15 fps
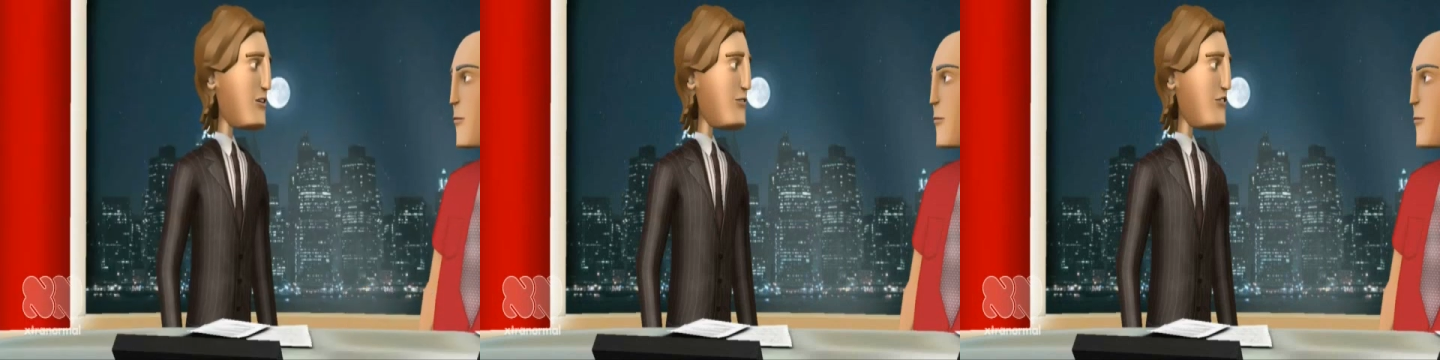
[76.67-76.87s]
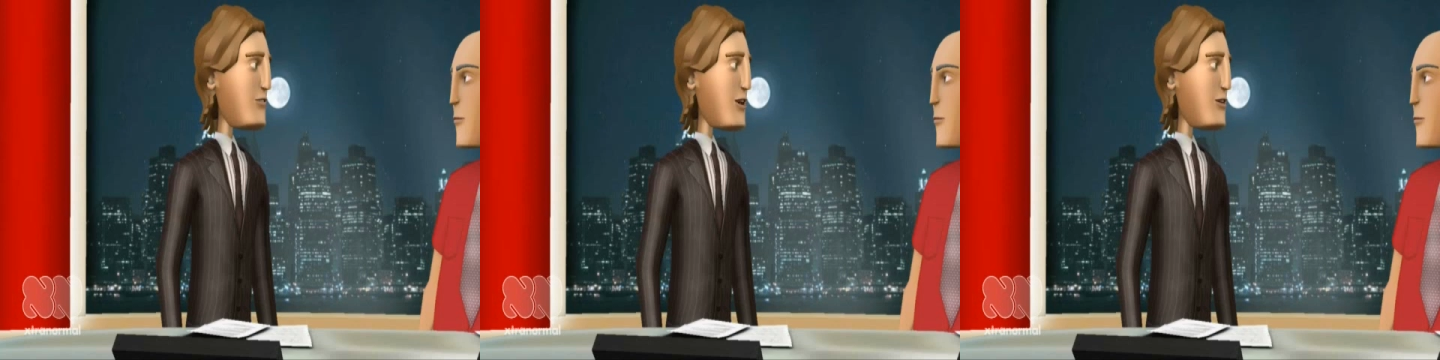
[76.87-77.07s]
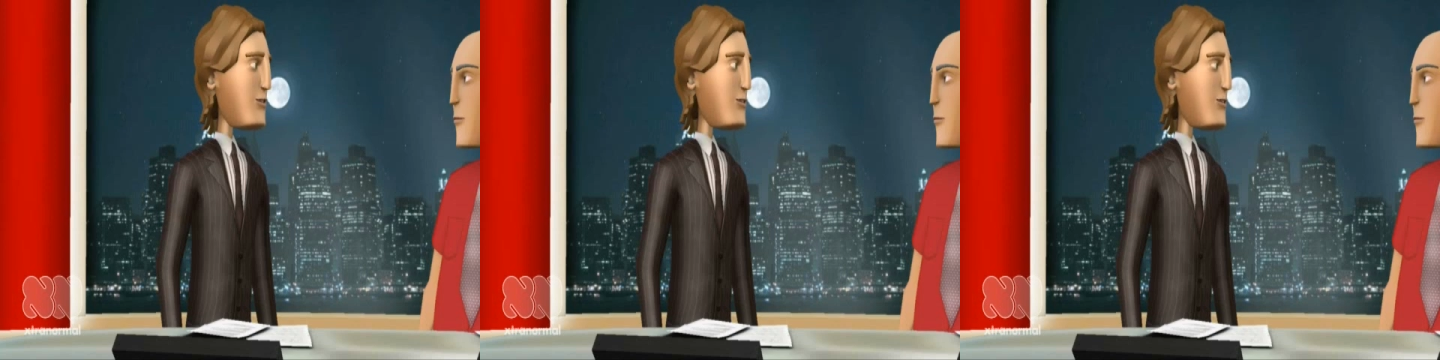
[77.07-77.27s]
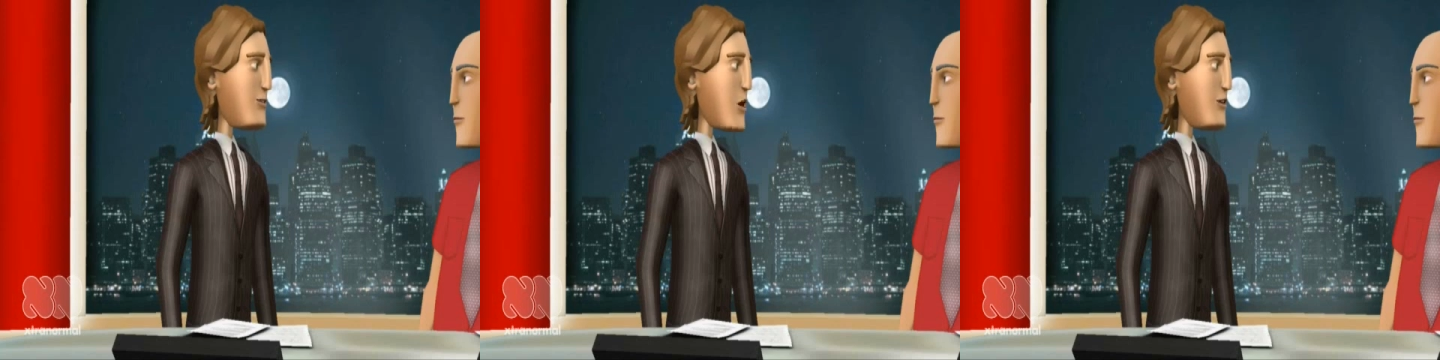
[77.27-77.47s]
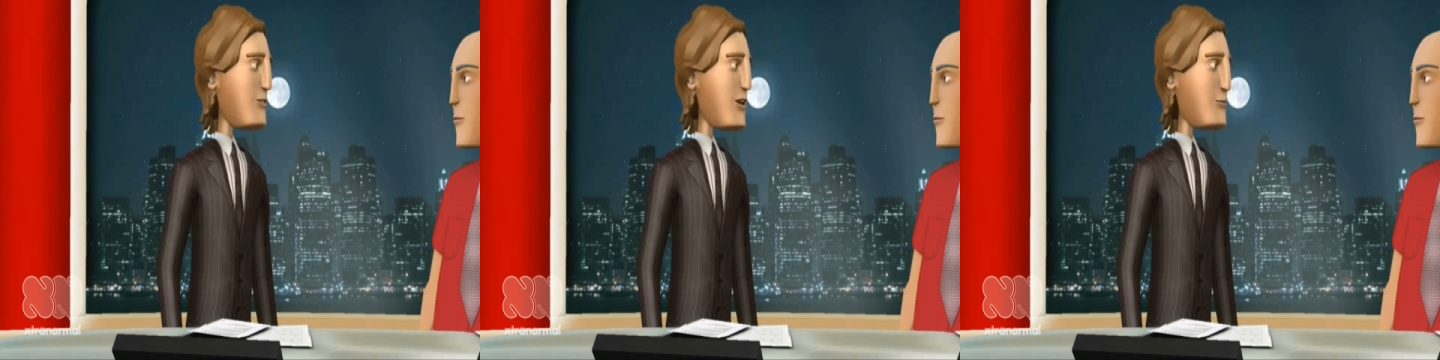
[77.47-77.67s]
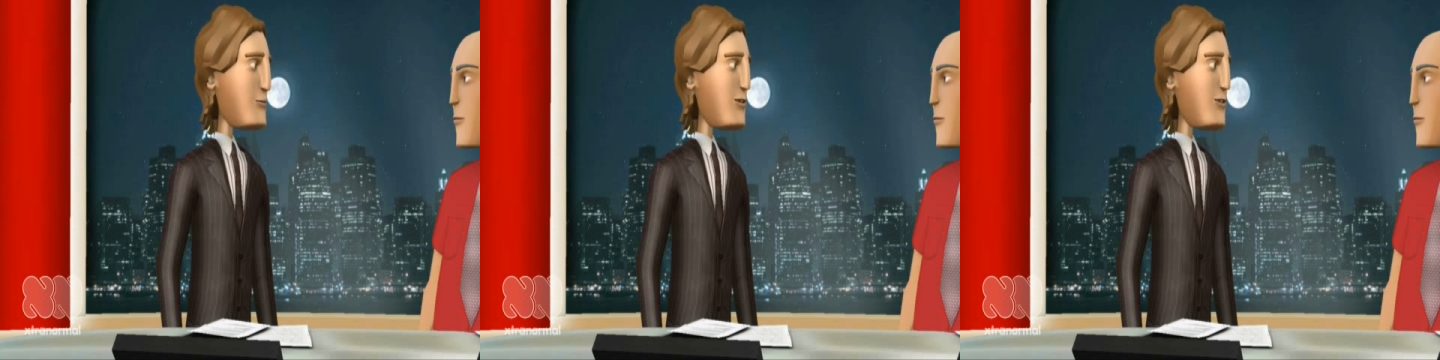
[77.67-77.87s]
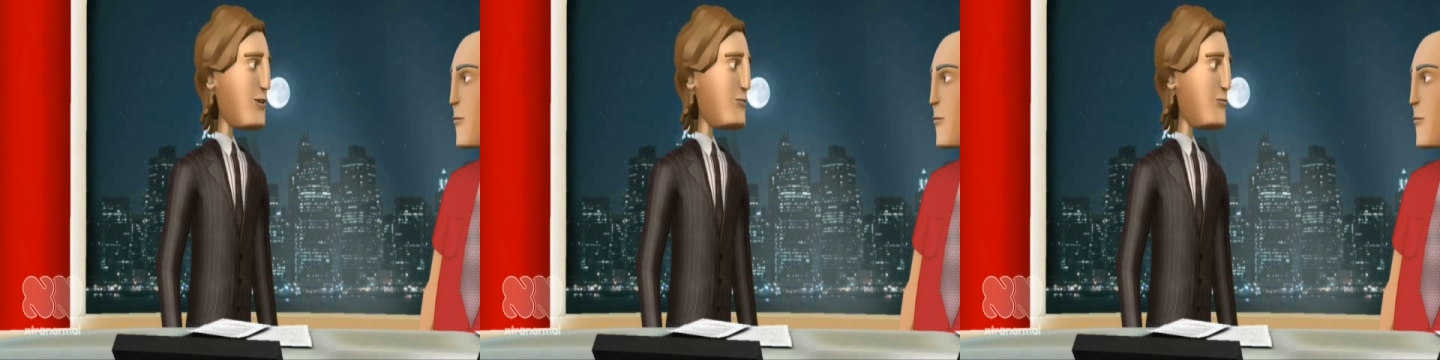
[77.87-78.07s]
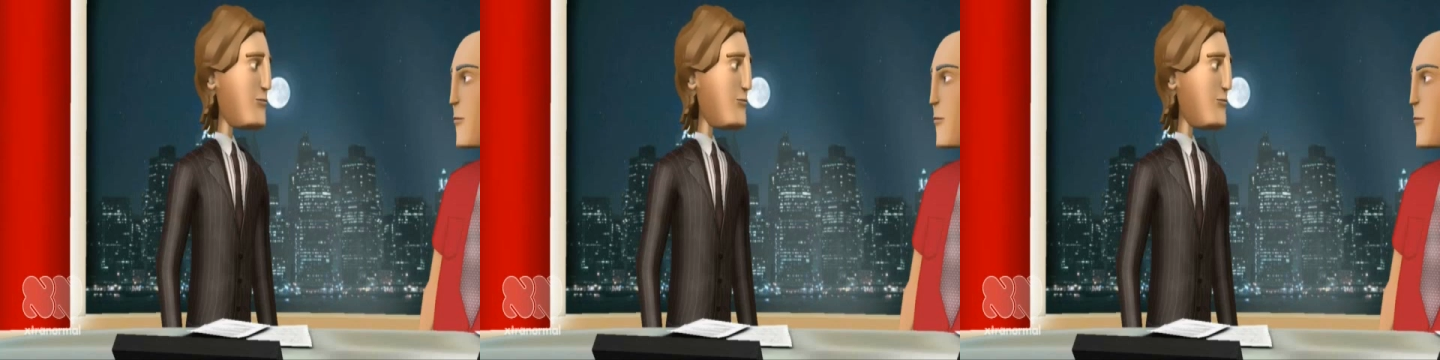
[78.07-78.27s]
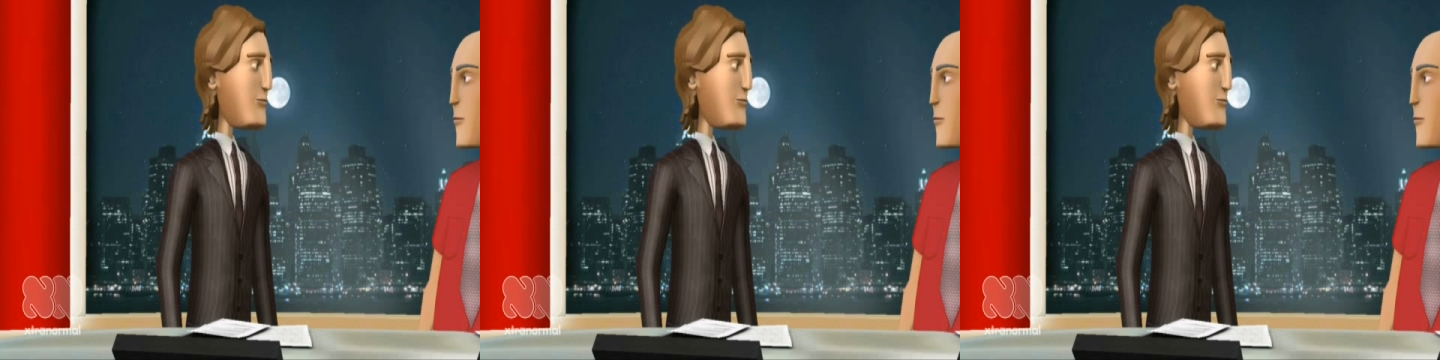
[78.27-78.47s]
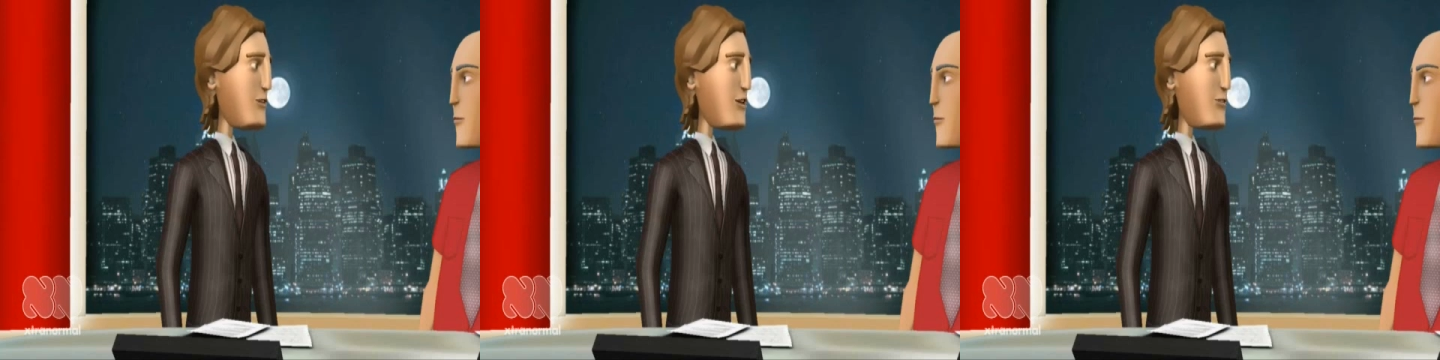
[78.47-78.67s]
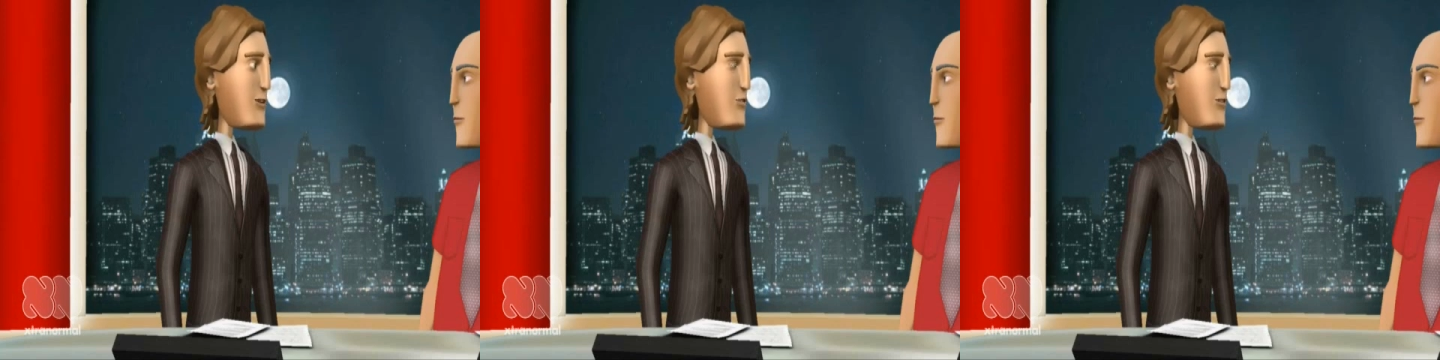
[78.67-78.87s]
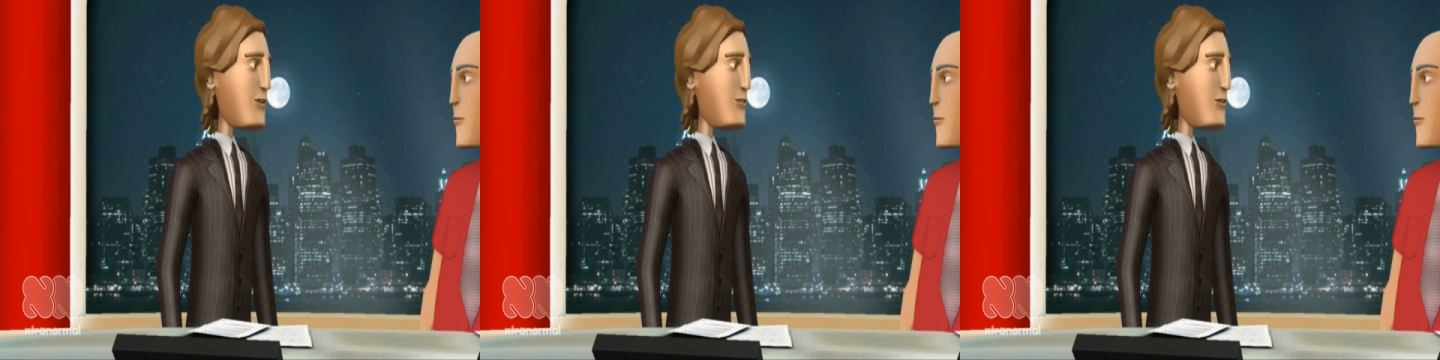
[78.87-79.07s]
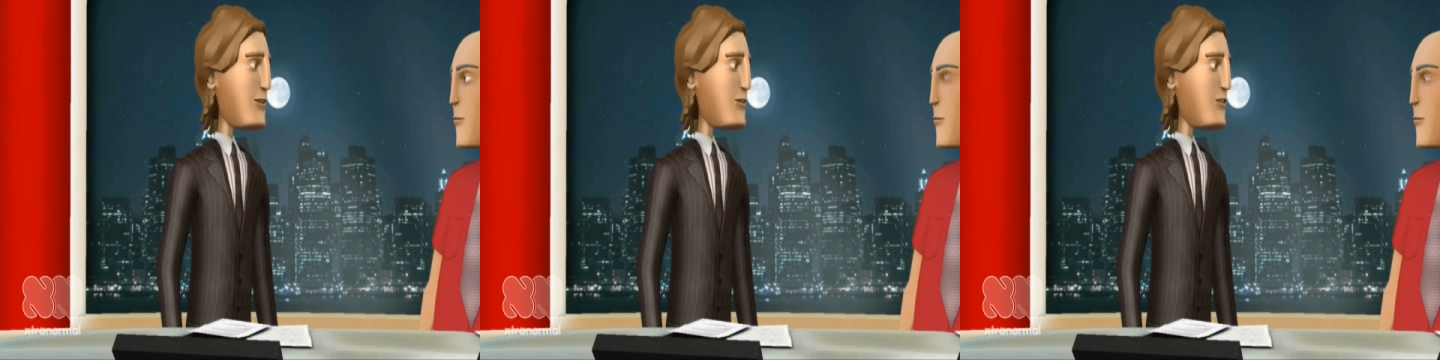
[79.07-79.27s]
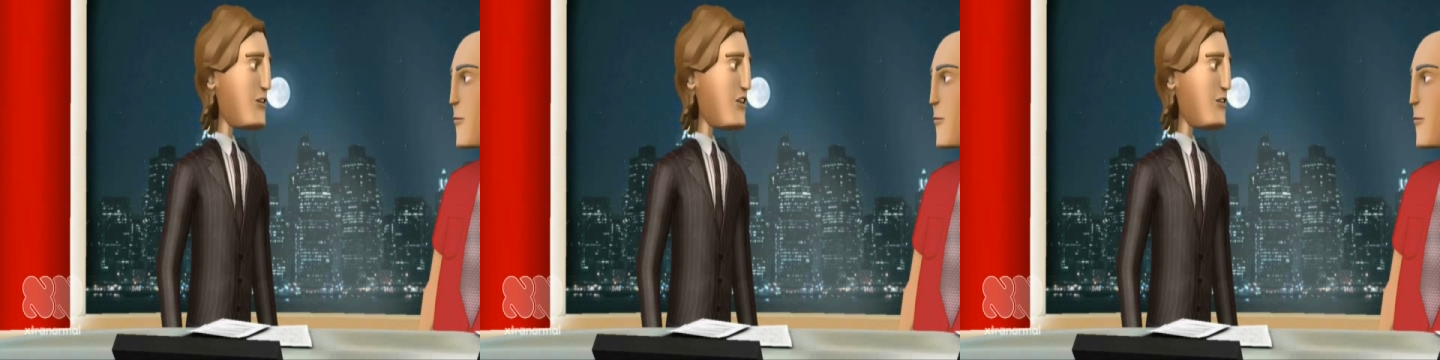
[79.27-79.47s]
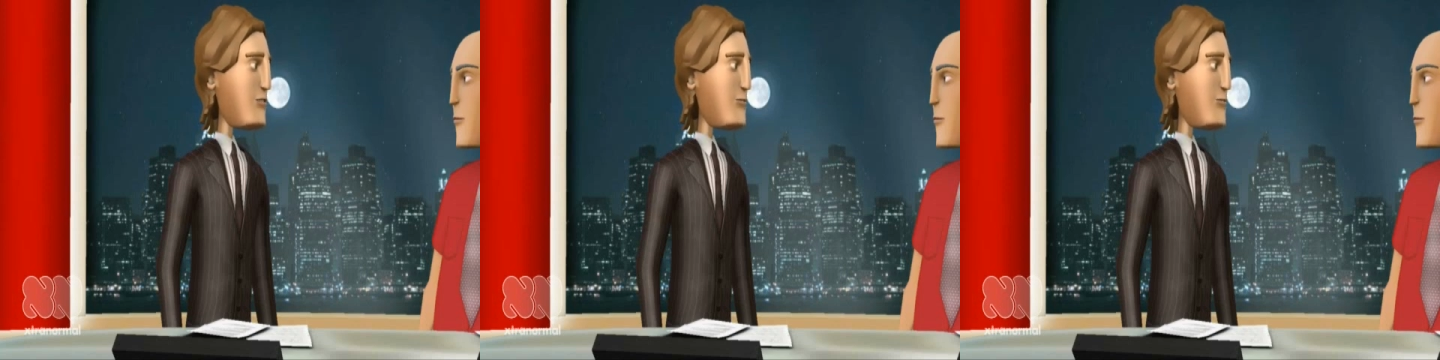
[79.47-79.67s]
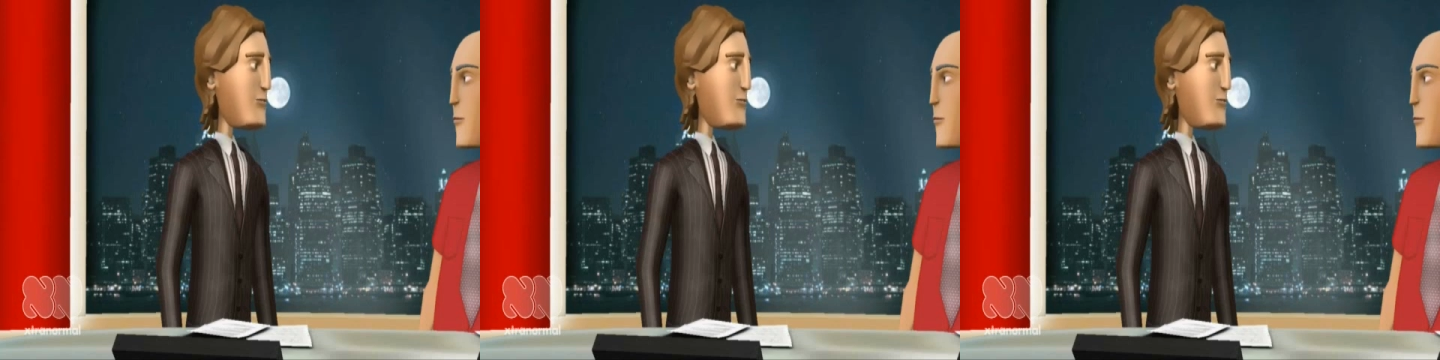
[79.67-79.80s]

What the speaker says: has affected your company. Could you tell us?